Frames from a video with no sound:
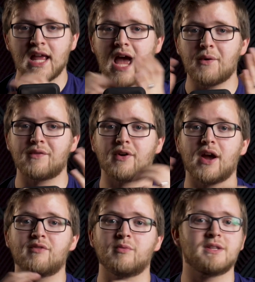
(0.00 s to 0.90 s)
However,
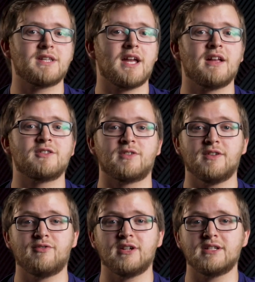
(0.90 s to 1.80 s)
everyone's hands are
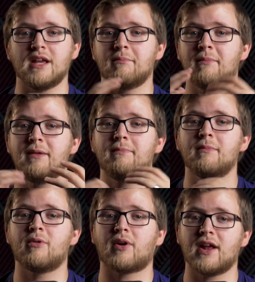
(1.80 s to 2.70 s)
different. It might be
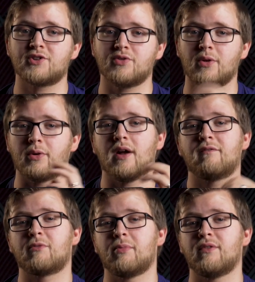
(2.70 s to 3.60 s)
more natural or
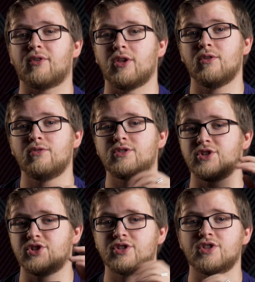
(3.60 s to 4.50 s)
comfortable for you to
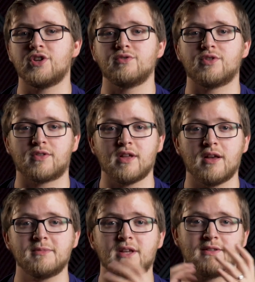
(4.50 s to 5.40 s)
just use your
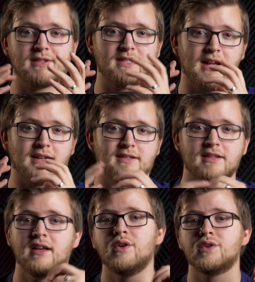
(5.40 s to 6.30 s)
thumbs on the
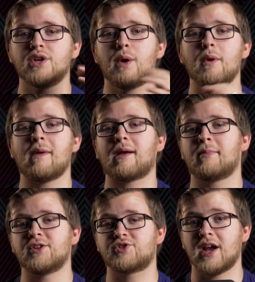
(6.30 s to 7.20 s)
sticks. So we
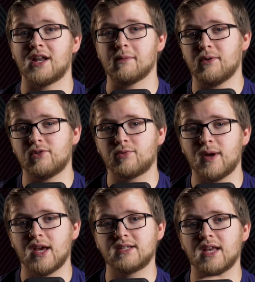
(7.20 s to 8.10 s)
recommend trying it both
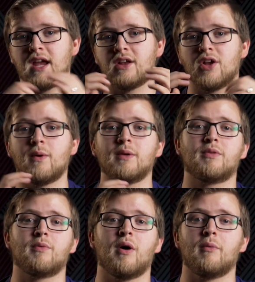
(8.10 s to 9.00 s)
ways and going
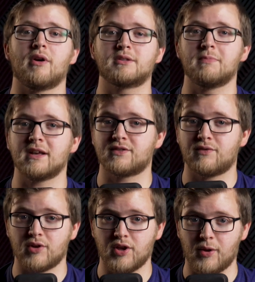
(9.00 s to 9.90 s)
with what works best
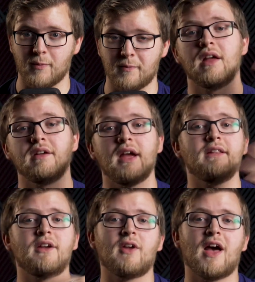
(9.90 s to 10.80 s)
for you.
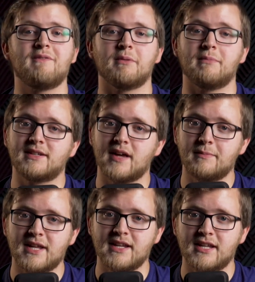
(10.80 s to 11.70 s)
And there you have it, my
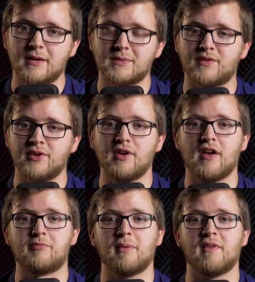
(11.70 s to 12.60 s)
top 10 tips for new
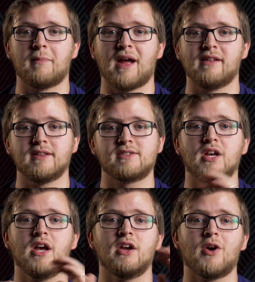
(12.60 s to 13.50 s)
FPV pilots.
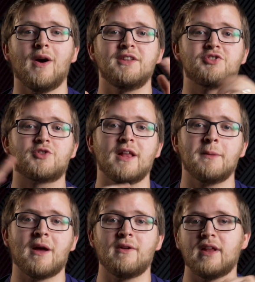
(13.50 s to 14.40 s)
Go ahead and try
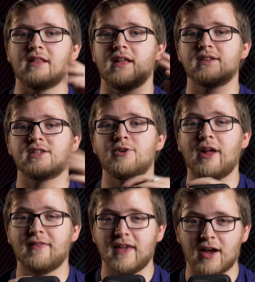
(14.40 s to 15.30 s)
them out and let us know
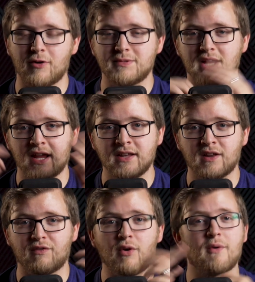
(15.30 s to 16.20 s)
how they helped. And
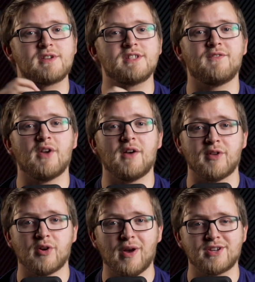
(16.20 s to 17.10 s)
of course, if you have
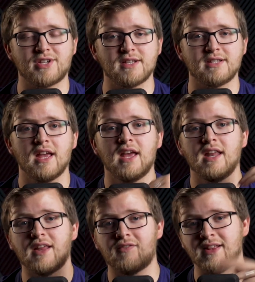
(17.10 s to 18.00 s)
any questions,
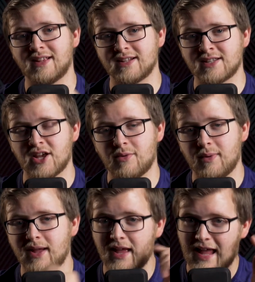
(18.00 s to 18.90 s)
definitely let us know,
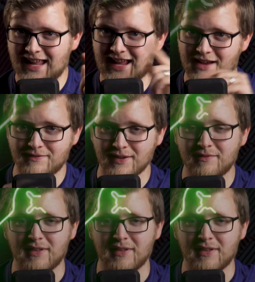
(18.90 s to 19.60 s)
and have fun